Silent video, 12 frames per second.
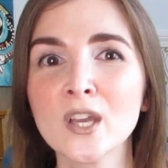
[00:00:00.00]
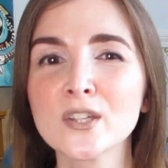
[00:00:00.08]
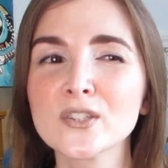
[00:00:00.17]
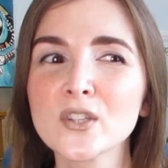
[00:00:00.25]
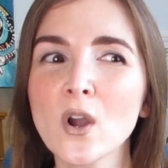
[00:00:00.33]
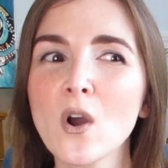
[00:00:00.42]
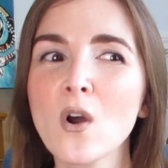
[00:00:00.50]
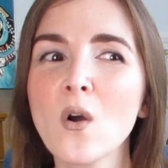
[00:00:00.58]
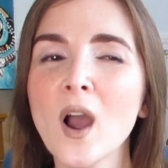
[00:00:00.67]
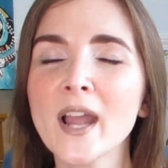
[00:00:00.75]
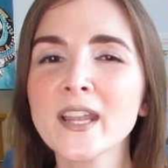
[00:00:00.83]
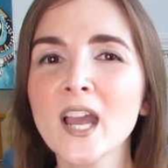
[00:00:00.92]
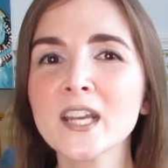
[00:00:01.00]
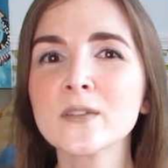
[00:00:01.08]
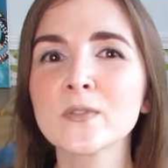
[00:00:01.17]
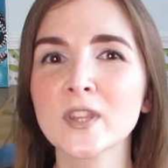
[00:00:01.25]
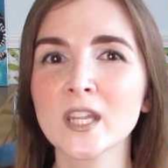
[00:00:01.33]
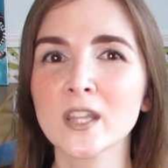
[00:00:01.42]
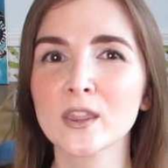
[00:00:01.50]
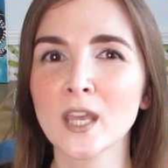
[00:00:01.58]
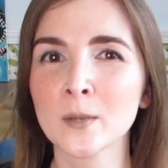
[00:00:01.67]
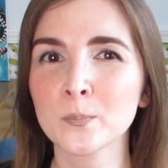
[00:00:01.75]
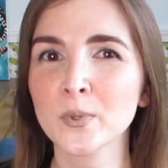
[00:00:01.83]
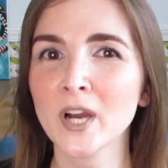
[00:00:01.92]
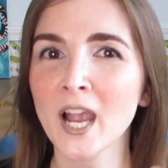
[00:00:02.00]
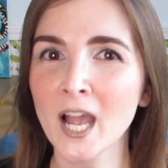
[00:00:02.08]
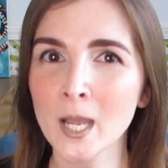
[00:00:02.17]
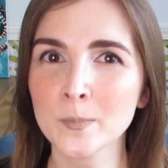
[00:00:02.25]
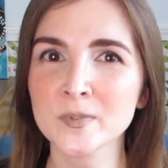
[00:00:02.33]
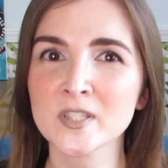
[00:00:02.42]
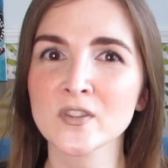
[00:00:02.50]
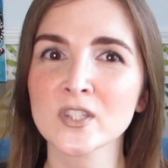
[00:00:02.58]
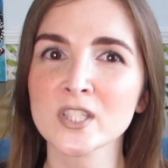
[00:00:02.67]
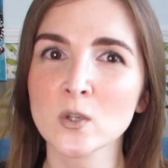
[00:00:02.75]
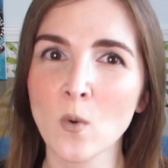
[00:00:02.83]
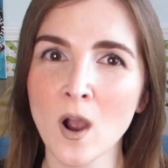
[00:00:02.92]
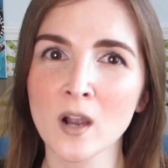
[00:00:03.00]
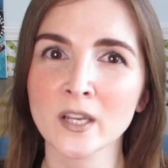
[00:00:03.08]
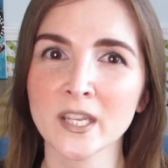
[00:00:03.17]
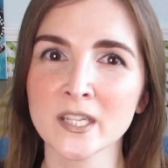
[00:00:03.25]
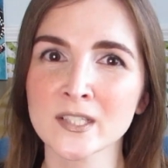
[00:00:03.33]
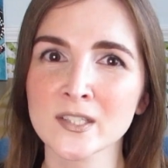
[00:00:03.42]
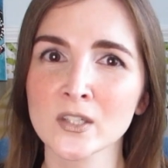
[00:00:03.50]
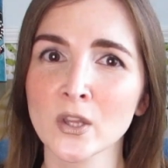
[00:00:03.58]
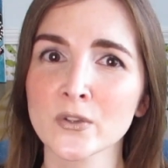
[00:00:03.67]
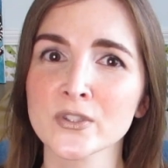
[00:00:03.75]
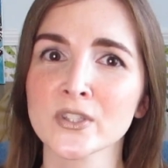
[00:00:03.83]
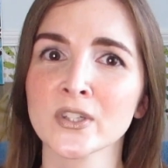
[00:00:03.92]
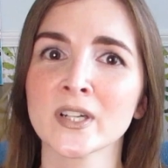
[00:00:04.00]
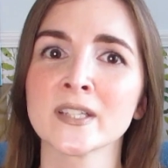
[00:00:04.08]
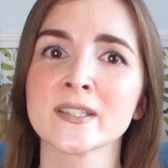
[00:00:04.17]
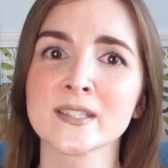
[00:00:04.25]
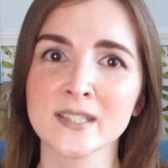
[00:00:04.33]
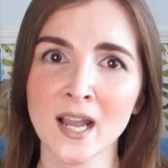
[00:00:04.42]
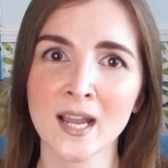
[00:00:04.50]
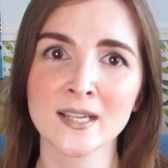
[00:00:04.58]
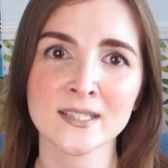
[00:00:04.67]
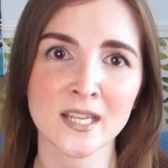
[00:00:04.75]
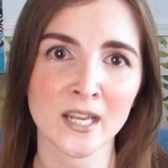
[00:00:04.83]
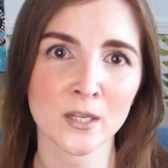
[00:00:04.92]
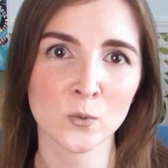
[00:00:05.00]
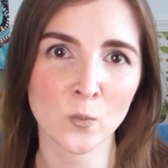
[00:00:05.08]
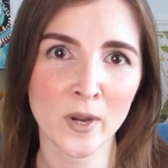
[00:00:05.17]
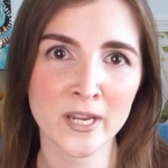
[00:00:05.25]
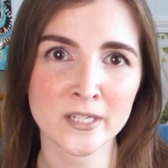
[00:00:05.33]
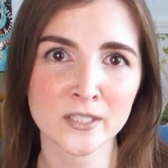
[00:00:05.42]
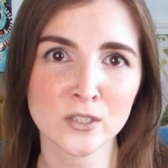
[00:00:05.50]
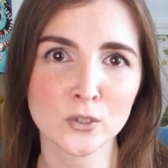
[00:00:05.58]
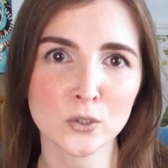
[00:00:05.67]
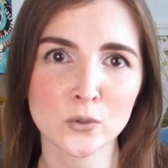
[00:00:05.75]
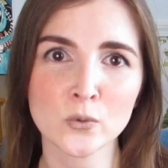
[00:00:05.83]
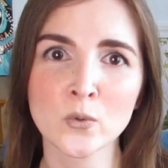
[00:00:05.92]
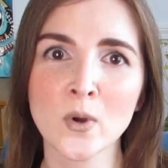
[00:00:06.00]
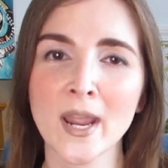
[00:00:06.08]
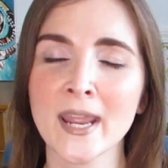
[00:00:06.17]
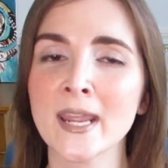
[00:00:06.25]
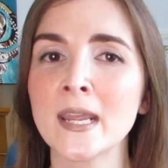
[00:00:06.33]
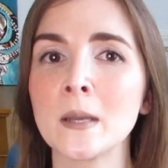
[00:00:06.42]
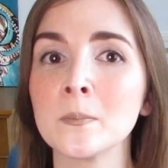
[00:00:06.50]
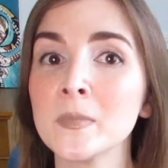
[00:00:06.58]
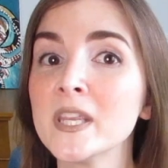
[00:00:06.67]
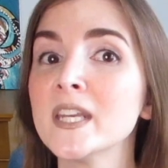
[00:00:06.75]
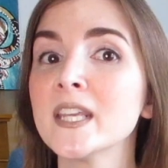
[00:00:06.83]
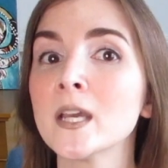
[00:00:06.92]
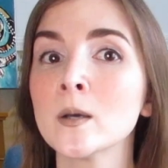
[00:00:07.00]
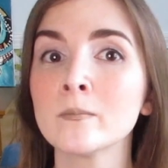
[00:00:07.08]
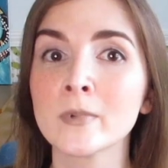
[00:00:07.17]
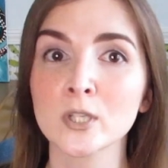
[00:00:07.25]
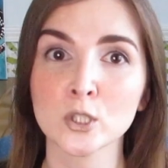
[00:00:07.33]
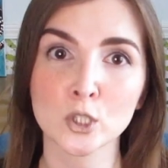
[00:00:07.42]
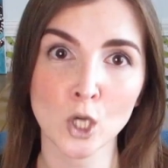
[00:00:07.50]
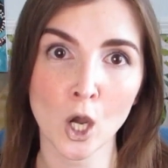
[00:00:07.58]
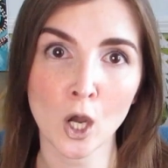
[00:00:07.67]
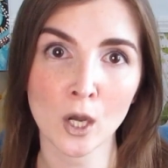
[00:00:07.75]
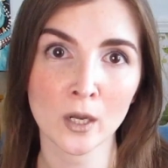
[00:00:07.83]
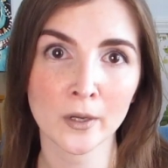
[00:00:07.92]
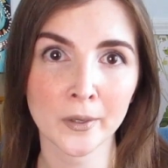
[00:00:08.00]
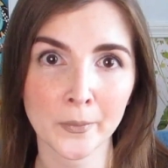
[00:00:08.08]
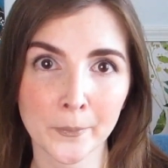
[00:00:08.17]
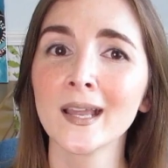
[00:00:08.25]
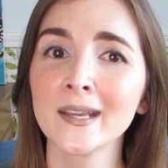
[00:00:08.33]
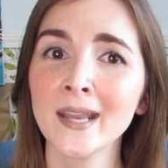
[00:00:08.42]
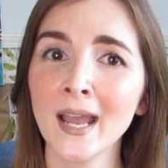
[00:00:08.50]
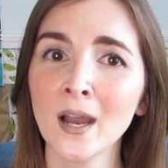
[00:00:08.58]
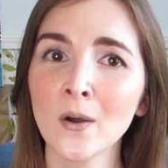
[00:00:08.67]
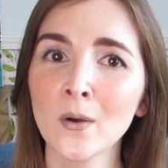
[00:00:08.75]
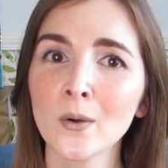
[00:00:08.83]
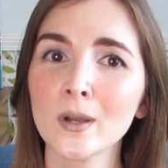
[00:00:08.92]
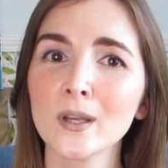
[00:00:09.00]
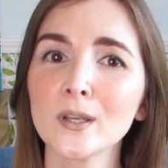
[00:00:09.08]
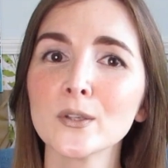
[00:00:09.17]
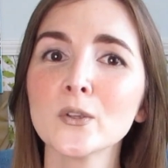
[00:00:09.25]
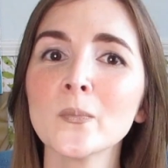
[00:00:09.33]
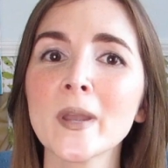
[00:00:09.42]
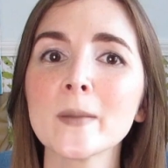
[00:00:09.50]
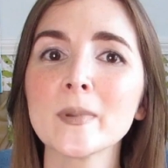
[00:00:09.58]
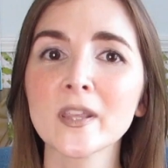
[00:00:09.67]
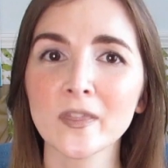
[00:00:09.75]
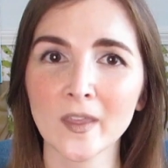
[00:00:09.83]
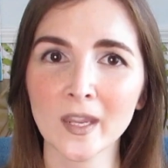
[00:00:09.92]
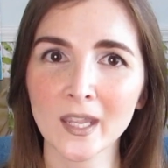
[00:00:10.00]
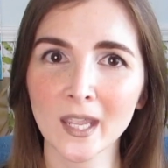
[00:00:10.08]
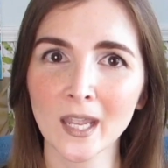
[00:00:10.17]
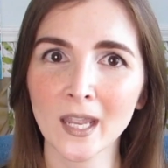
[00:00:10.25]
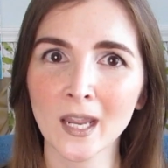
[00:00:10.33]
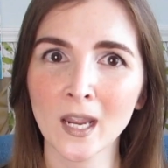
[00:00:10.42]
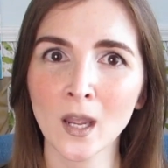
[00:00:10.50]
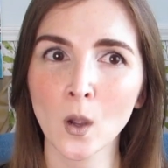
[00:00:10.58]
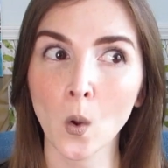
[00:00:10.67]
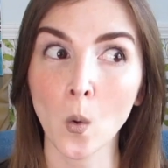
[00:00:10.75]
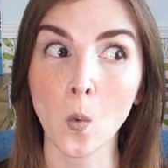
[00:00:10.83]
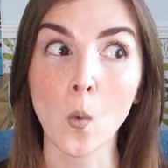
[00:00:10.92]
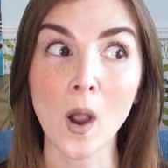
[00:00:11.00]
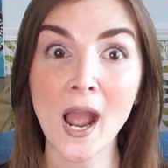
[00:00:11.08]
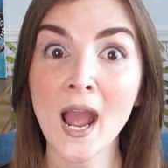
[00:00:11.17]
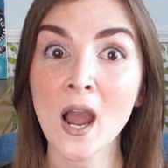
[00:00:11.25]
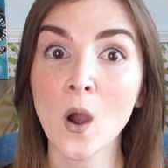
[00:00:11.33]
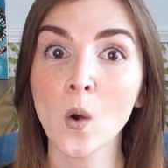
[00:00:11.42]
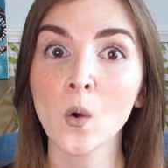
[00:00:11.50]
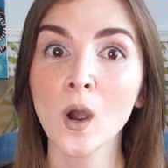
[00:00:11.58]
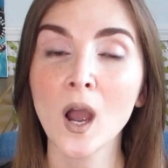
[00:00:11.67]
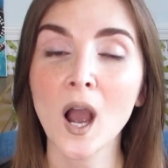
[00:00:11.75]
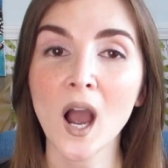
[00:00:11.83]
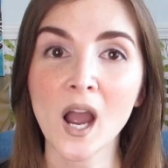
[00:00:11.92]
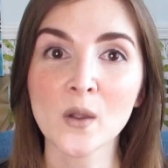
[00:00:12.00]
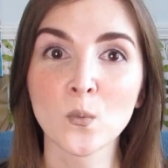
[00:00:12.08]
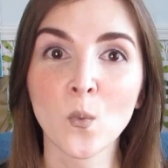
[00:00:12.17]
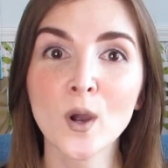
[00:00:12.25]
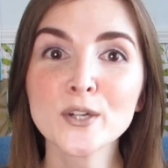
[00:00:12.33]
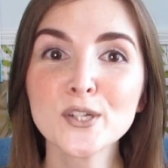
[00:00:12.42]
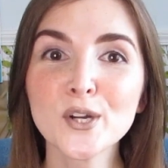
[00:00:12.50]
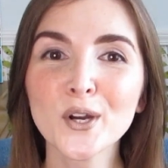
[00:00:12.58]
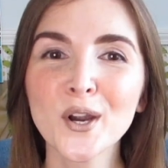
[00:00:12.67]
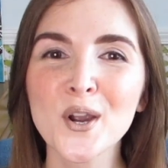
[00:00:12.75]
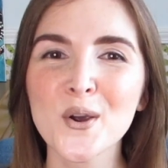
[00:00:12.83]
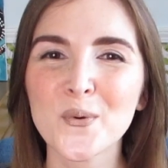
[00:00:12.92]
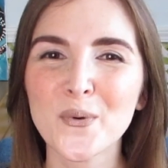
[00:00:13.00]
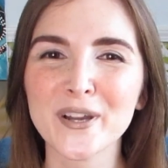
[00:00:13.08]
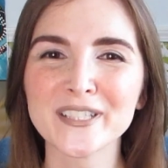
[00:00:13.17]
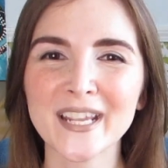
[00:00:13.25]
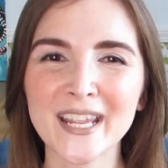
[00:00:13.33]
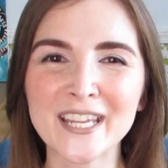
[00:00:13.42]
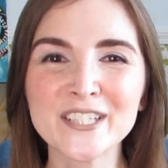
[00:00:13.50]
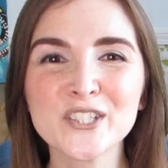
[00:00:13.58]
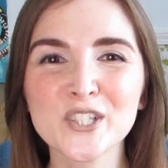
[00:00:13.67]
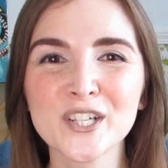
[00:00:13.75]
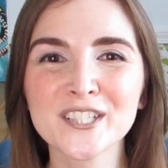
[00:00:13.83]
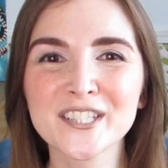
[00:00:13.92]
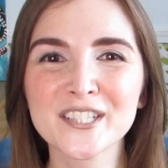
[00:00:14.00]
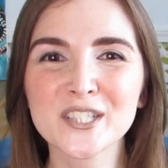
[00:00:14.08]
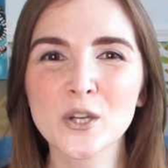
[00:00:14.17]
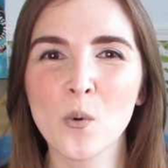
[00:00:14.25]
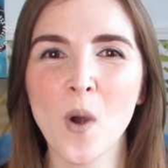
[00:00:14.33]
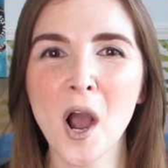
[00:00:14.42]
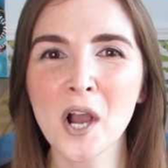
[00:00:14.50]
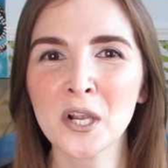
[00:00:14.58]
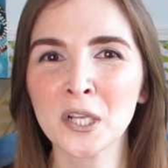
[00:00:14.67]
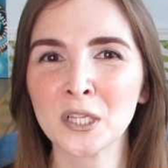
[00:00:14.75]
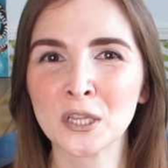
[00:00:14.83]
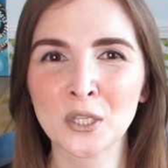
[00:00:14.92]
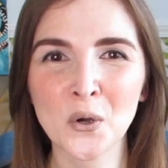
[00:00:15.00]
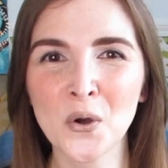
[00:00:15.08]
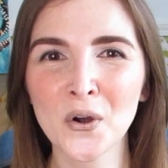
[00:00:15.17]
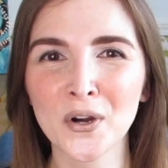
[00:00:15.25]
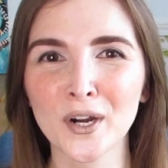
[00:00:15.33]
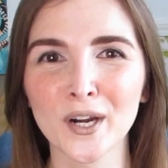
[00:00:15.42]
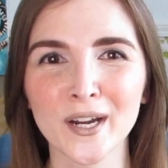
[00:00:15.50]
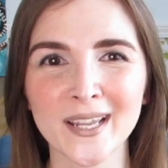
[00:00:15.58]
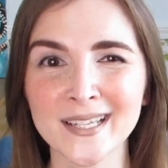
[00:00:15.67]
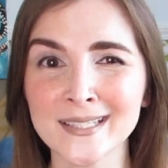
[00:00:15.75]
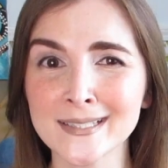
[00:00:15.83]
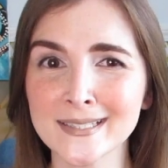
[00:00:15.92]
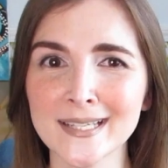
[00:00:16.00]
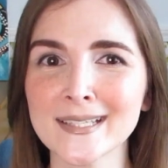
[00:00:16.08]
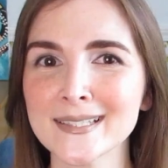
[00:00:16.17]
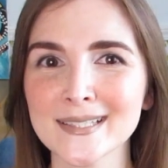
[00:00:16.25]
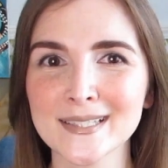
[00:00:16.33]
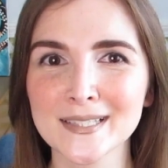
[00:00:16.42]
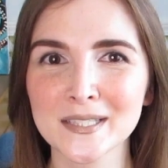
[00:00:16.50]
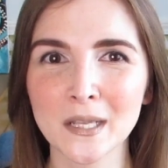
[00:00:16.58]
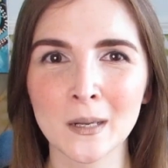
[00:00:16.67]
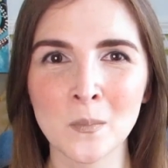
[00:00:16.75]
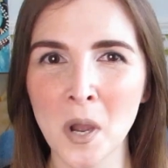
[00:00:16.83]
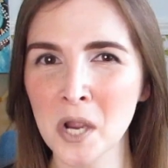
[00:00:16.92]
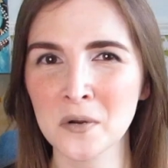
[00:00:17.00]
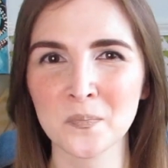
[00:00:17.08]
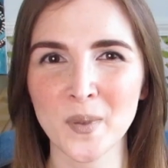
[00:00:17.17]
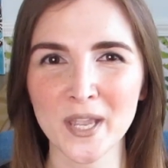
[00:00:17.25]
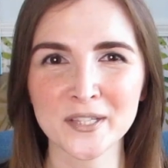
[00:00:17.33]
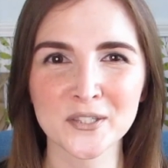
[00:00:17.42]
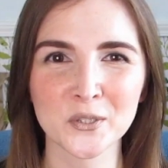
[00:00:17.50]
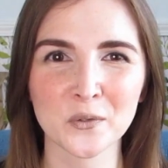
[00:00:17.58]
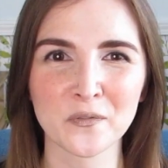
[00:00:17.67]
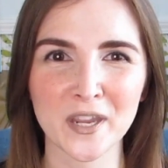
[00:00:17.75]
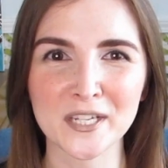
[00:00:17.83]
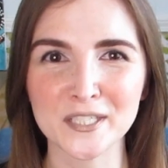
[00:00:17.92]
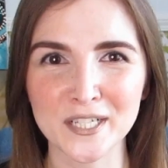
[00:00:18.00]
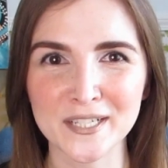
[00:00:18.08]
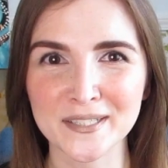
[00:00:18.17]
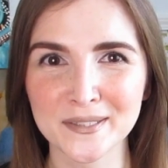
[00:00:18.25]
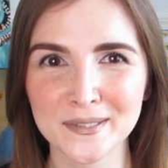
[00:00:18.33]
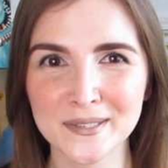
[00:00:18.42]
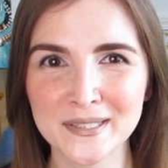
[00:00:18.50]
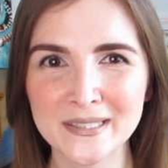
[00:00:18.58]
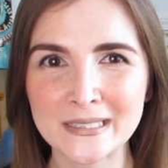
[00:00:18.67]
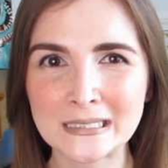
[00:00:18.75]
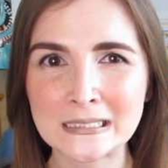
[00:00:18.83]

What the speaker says: So I kind of think that perhaps the squonk is closer in size and weight to a medium dog. Now, you may be thinking, wow, I wonder what ancient squonk lore exists among Pennsylvanians.